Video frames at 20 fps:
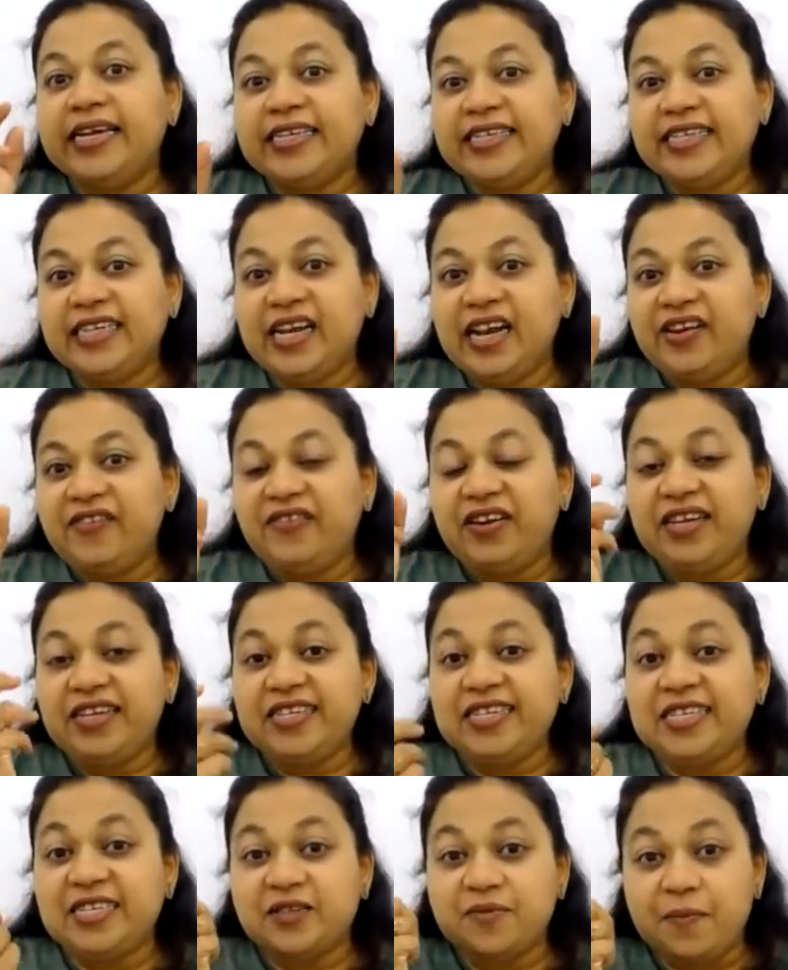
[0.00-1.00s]
each and
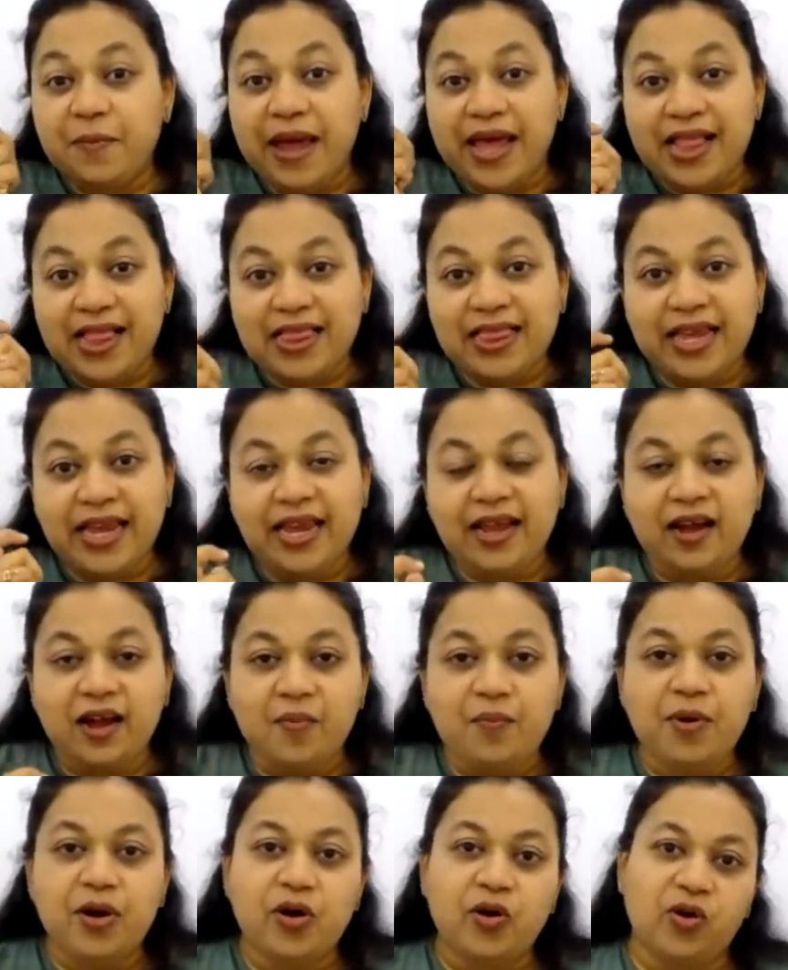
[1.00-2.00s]
every smell they
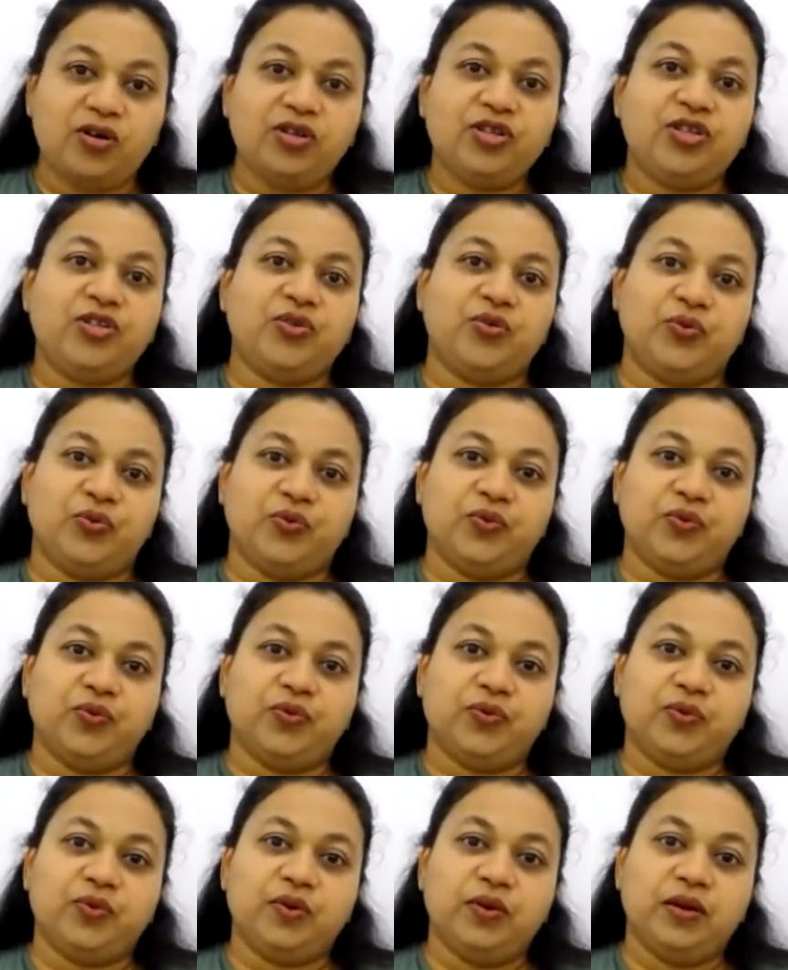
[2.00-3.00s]
come across to.
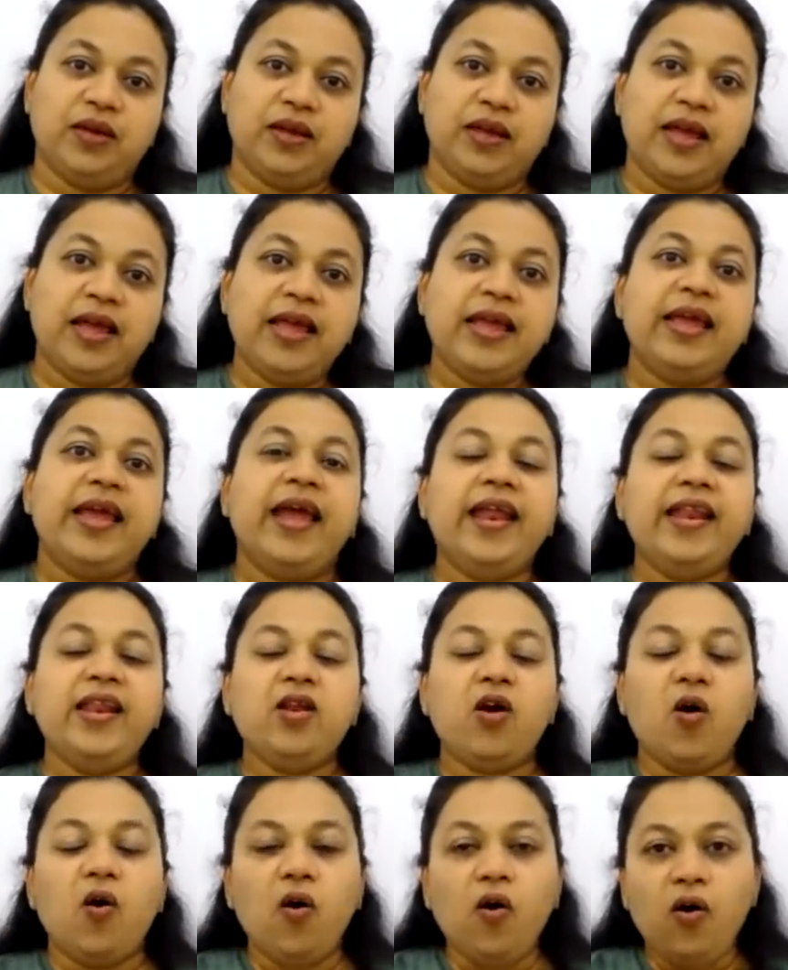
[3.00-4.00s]
And
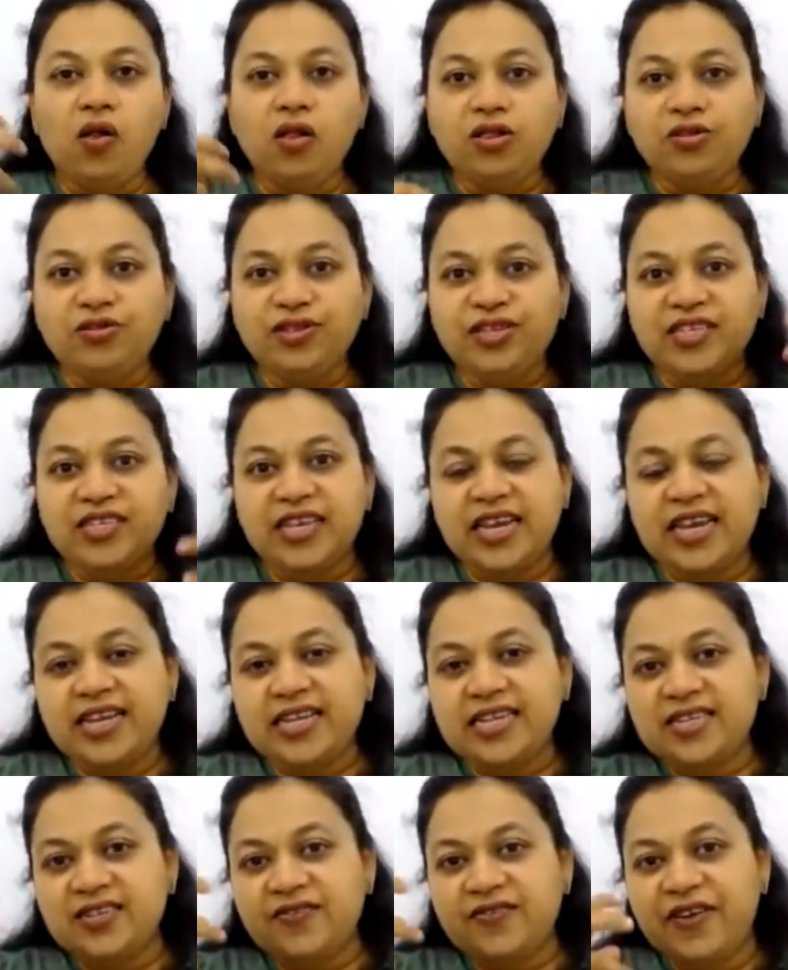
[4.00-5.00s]
all those
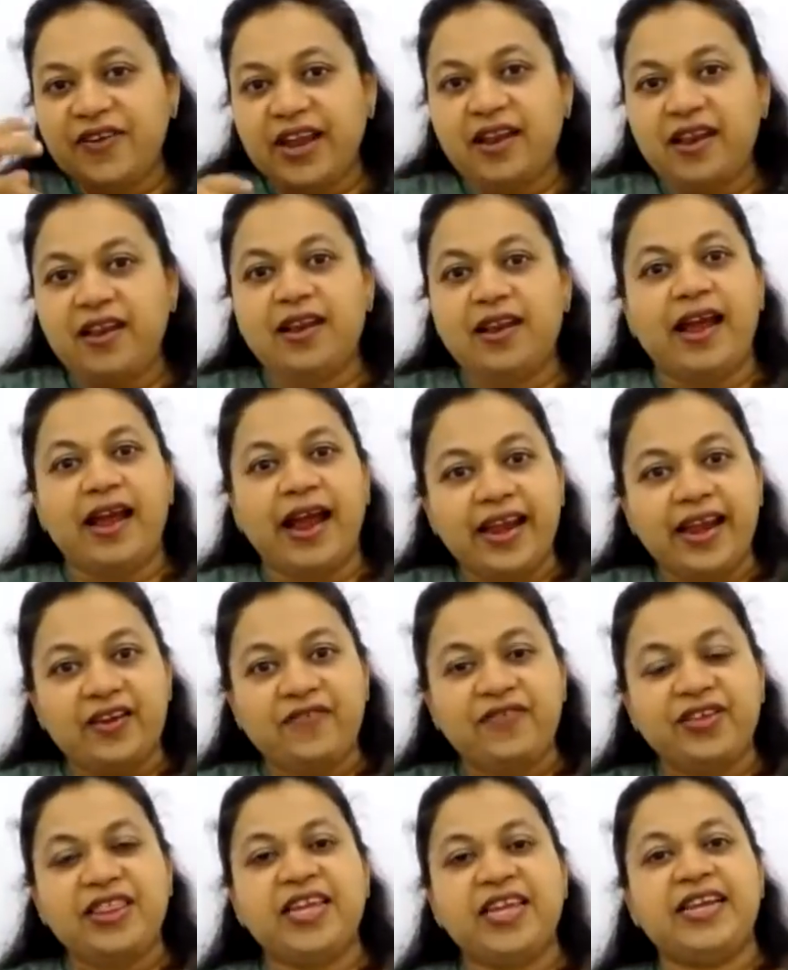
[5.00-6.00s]
things, when added
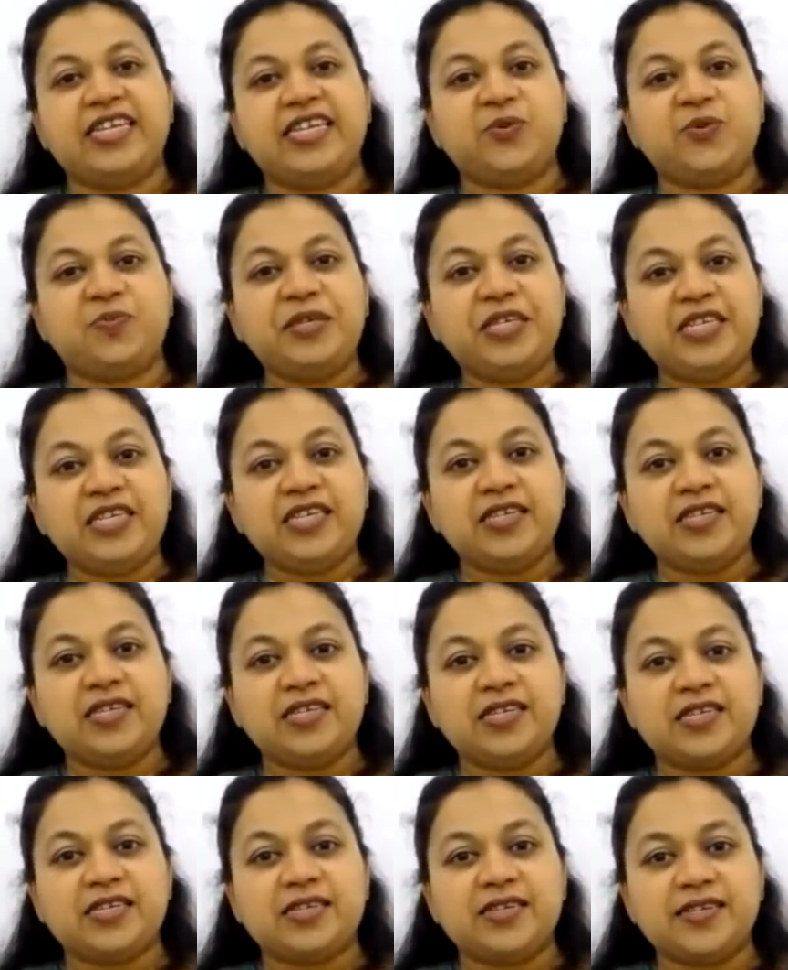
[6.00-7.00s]
with their
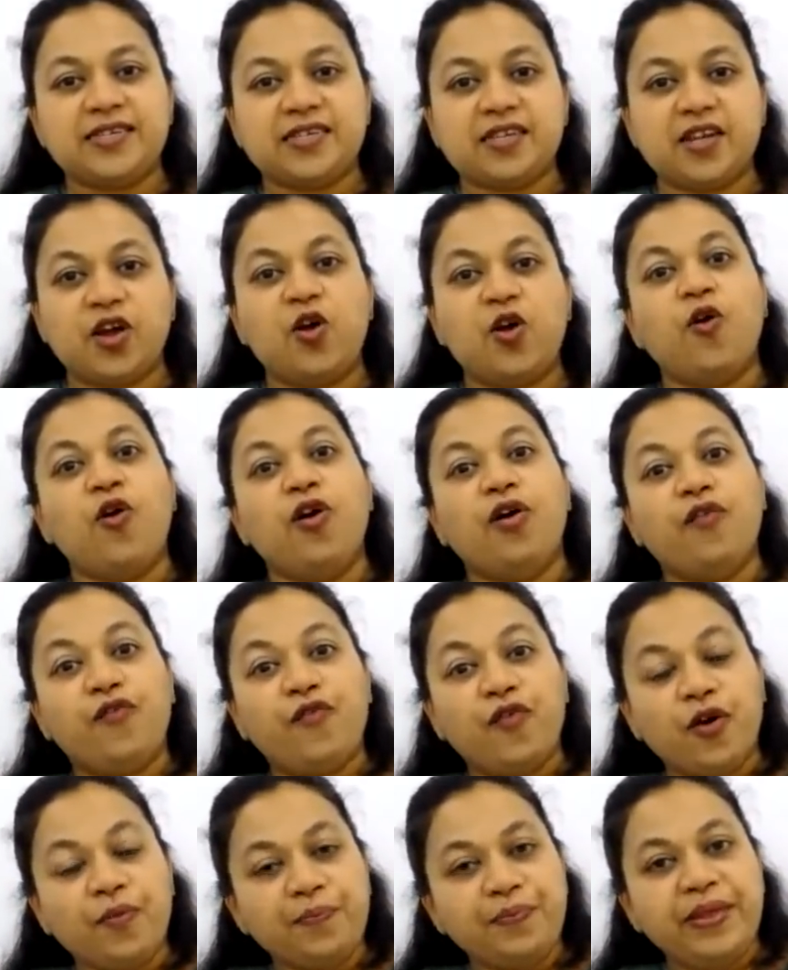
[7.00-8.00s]
experiences,
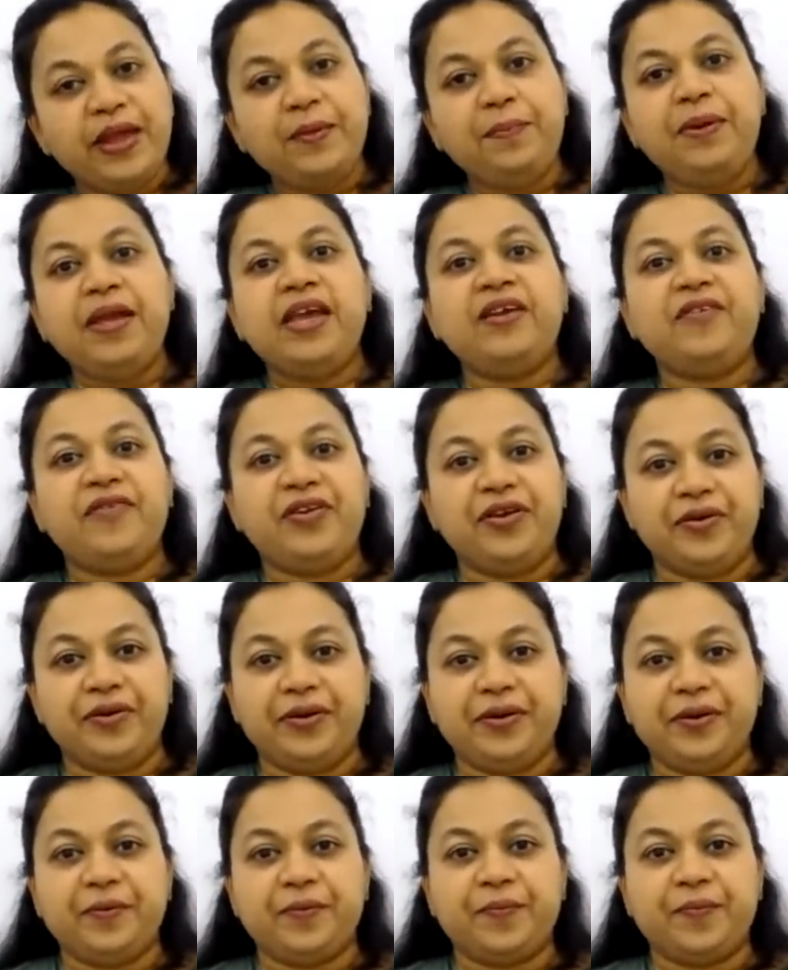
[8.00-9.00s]
form their
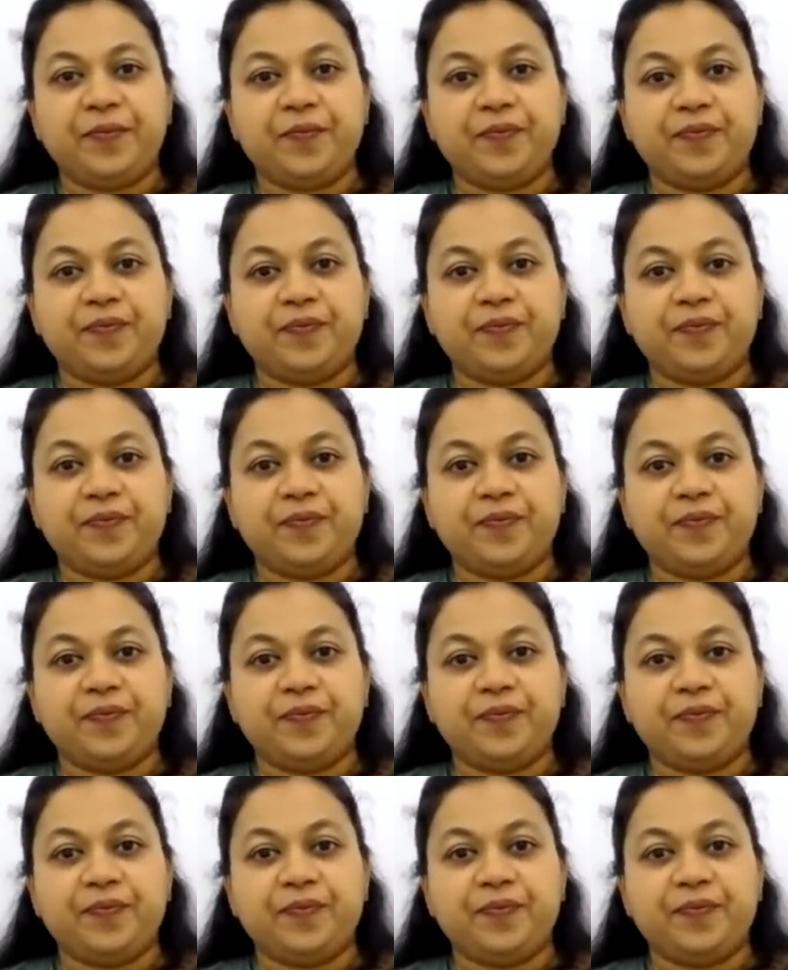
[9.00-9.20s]
behavior.